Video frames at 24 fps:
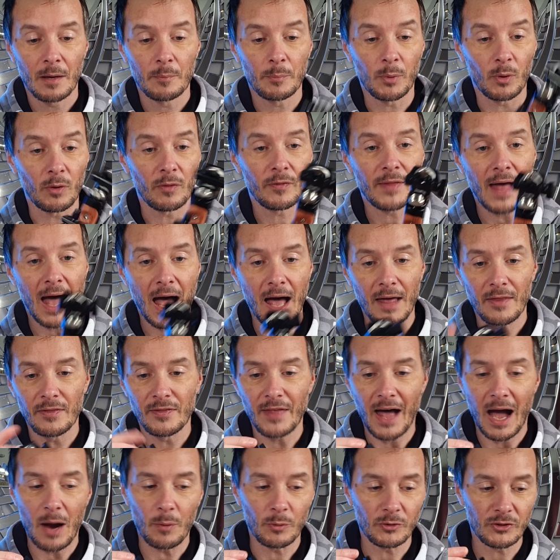But
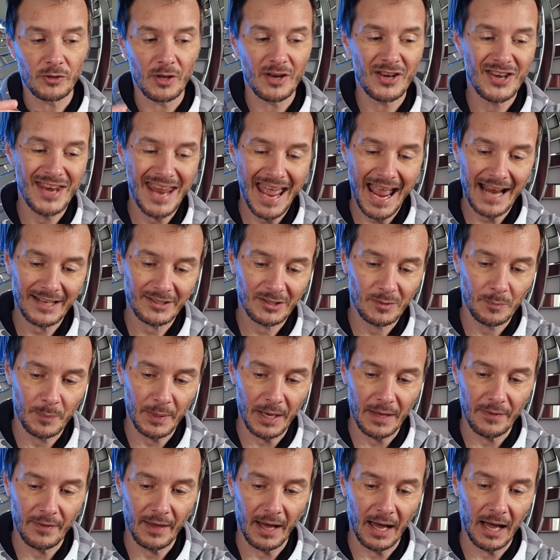that was the next
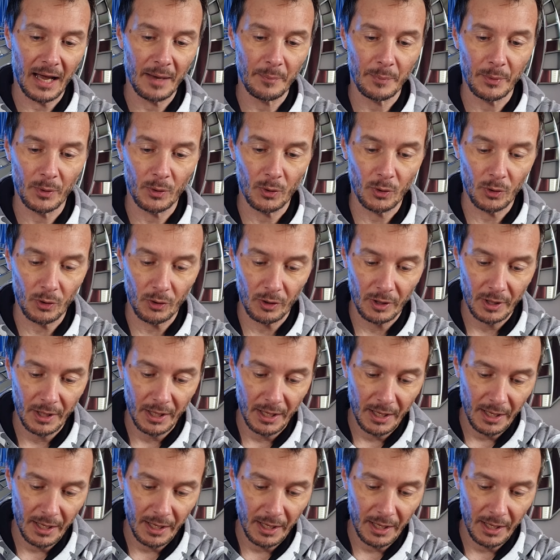bit that I bought,